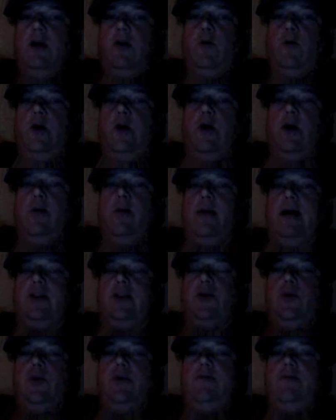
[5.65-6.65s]
We are about
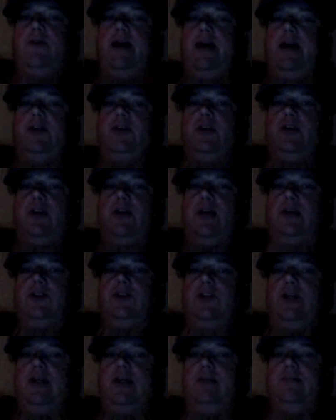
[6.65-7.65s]
to invade your
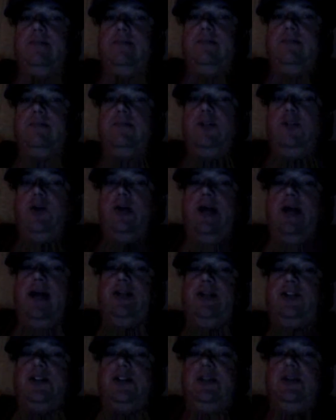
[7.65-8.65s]
country, your
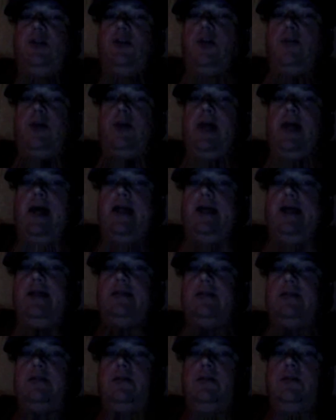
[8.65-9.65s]
nation, your planet.